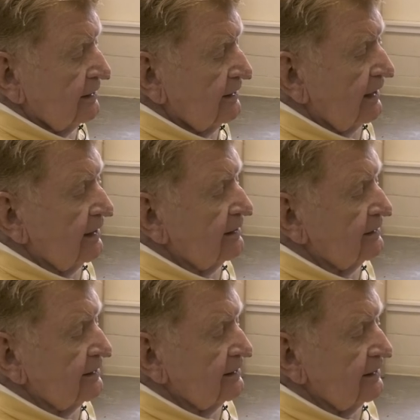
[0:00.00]

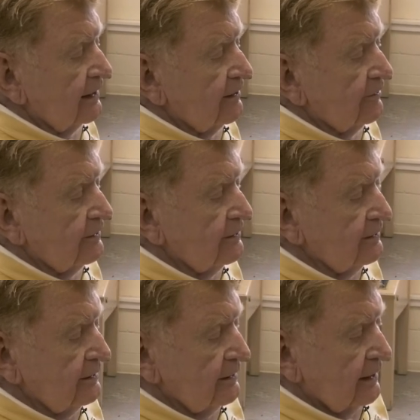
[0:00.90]
down in the
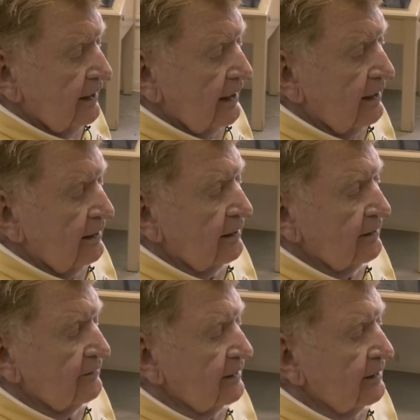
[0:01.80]
area.
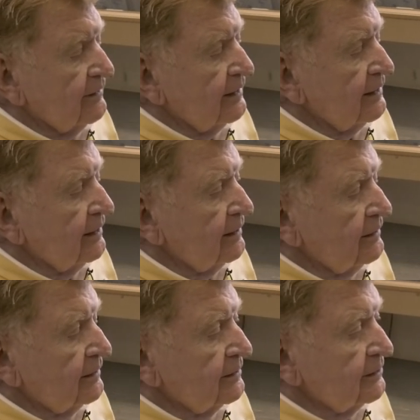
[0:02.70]
Uh, the,
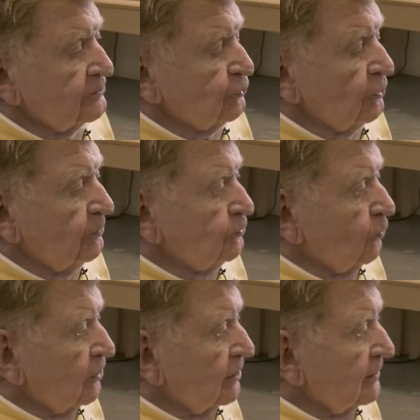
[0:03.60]
uh, the troops
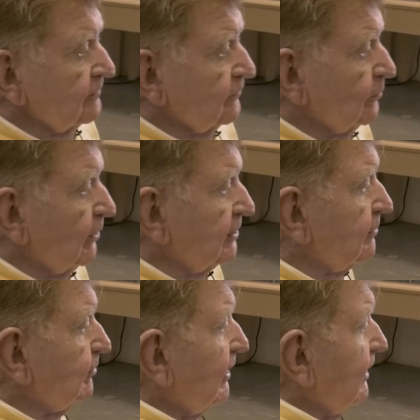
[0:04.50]
were
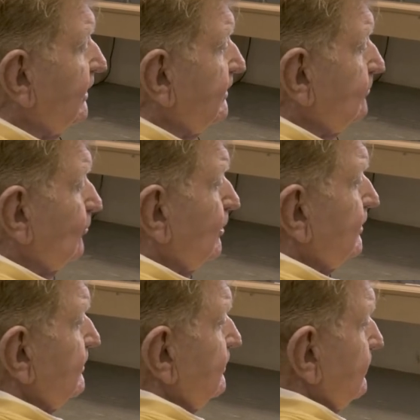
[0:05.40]
bunkered behind
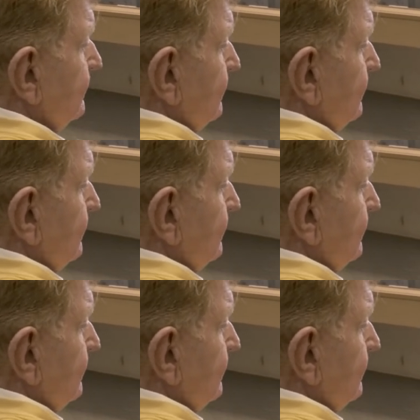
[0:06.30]
mud